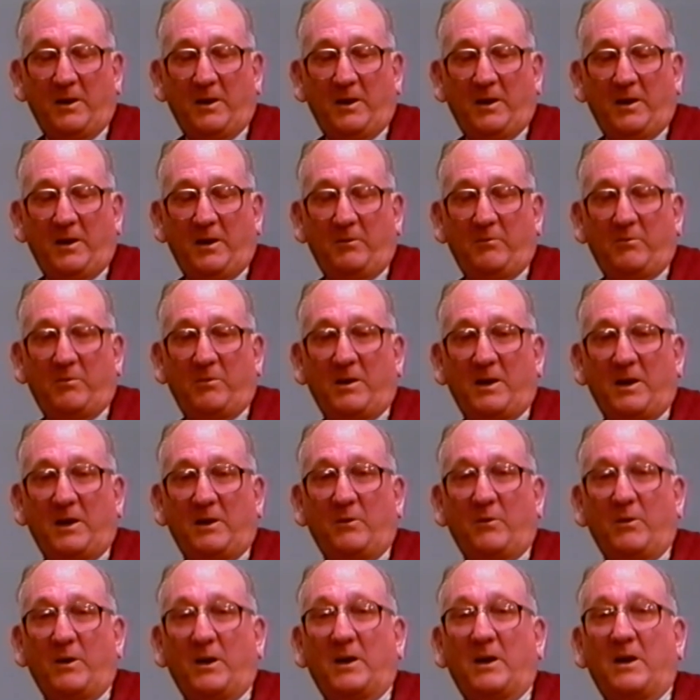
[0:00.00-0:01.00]
he
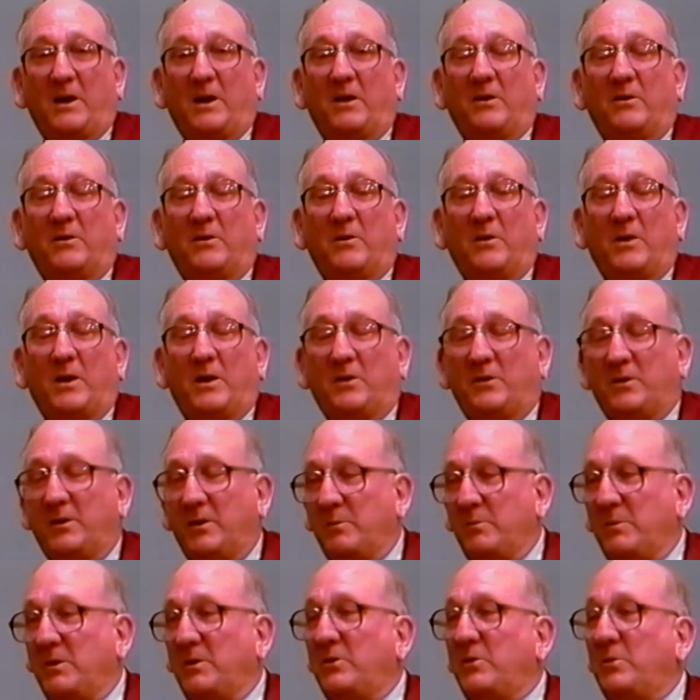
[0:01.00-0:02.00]
finally recognized it, and I
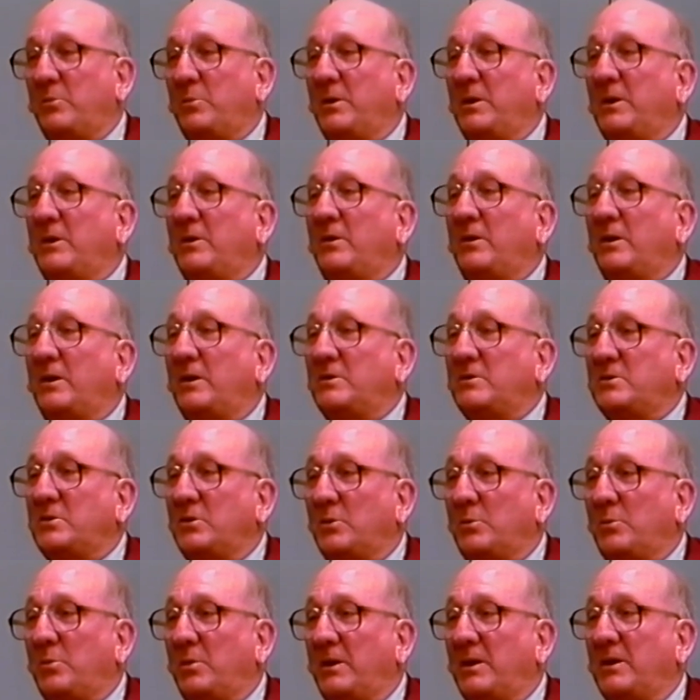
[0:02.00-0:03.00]
said, "Mr. Speaker, it's
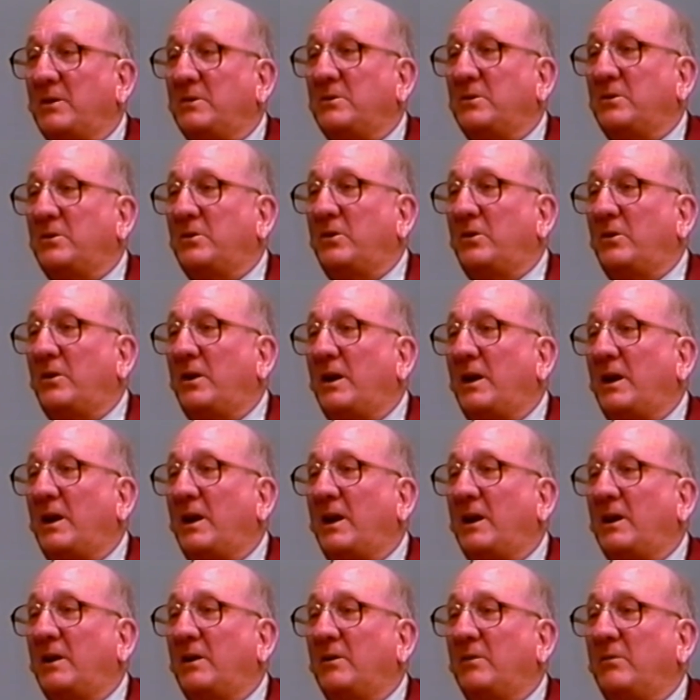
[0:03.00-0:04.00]
your pleasure, sir. I'd
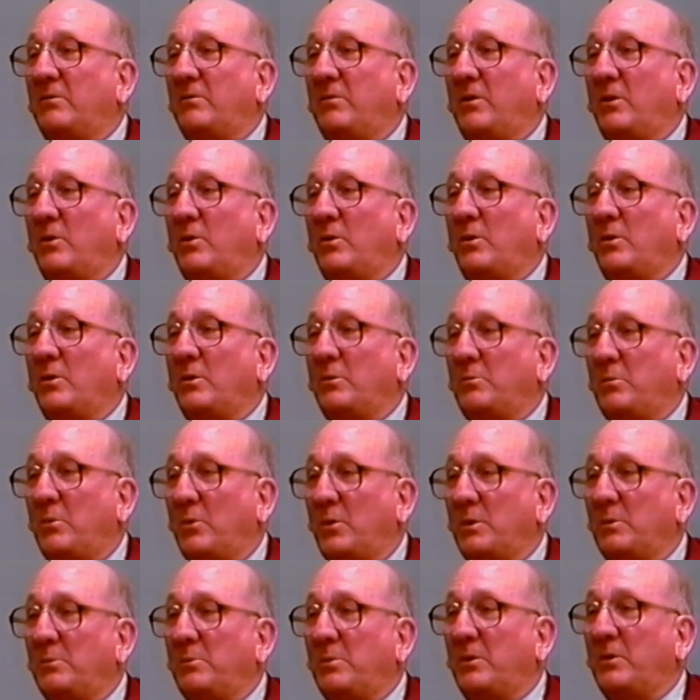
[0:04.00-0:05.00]
like a floor on the
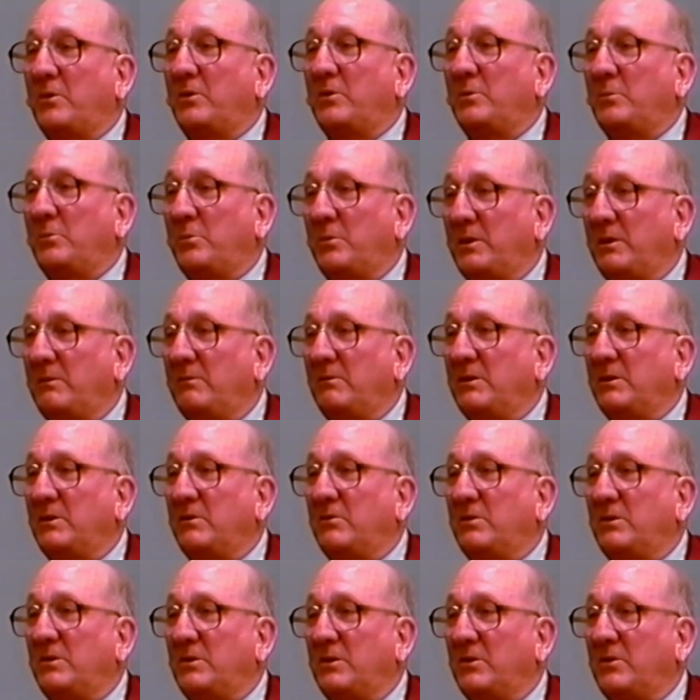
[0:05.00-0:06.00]
point of personal privilege
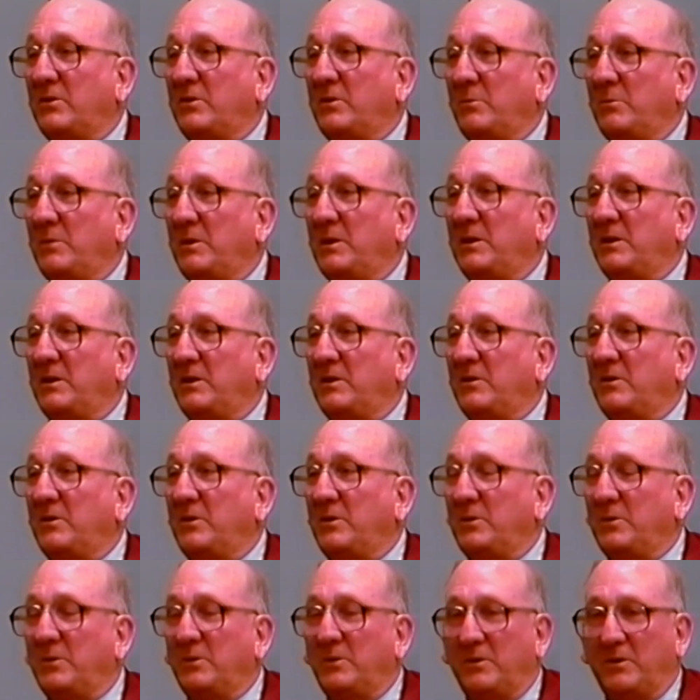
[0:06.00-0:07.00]
for just a minute or
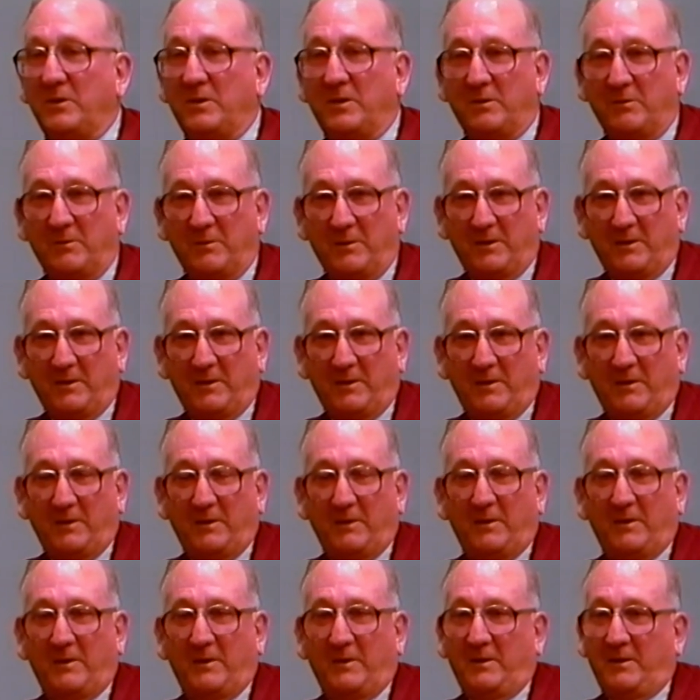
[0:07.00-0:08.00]
two, sir."
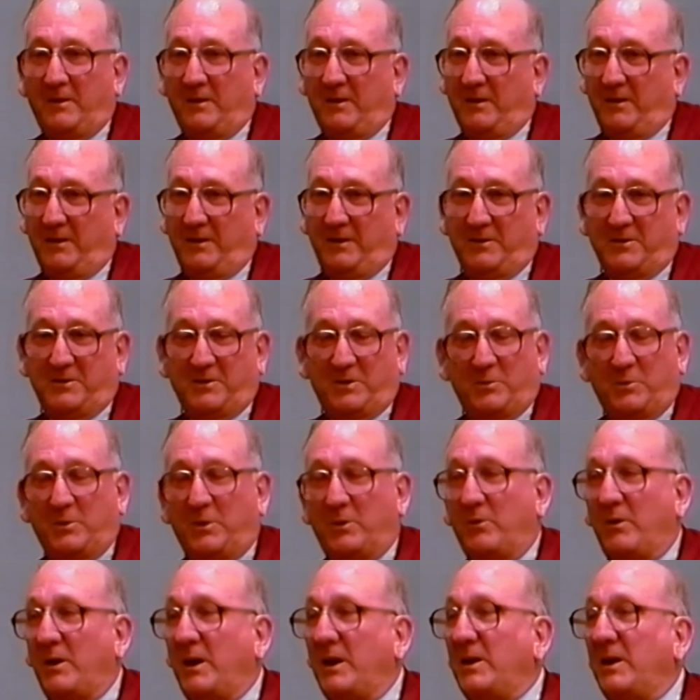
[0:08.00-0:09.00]
He said,
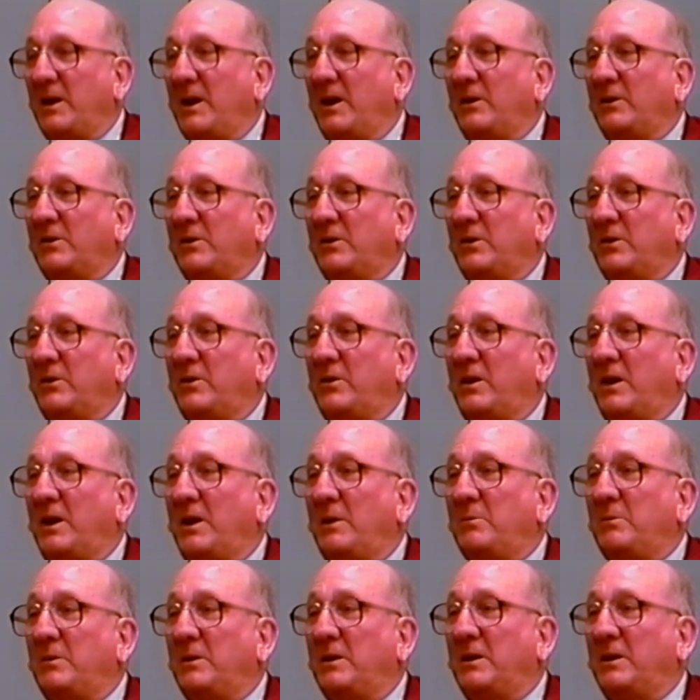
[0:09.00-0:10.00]
"Well, right now is good
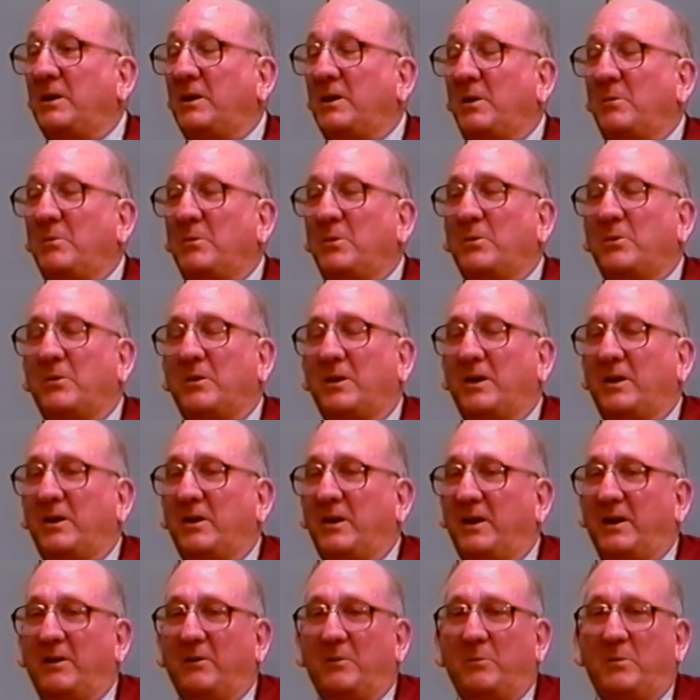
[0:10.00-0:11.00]
times any. Come on down."
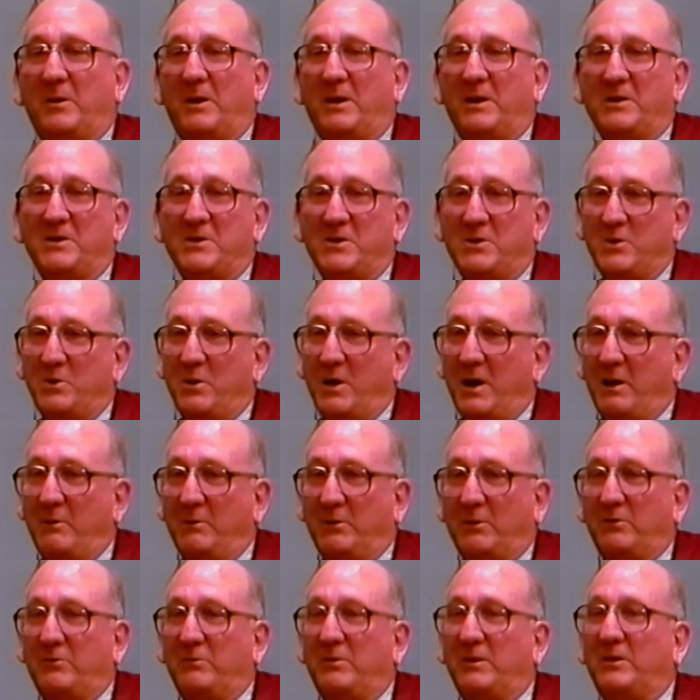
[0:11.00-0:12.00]
And everybody knew I
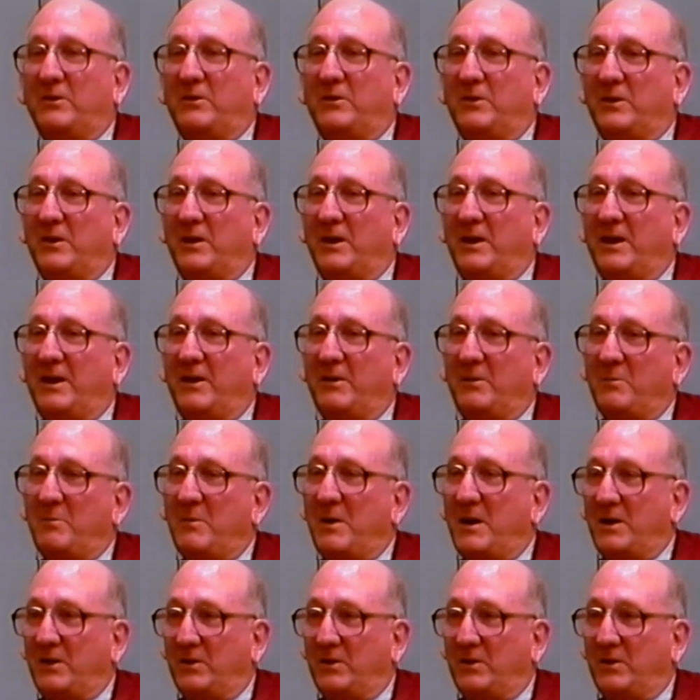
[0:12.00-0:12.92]
was fixing to have my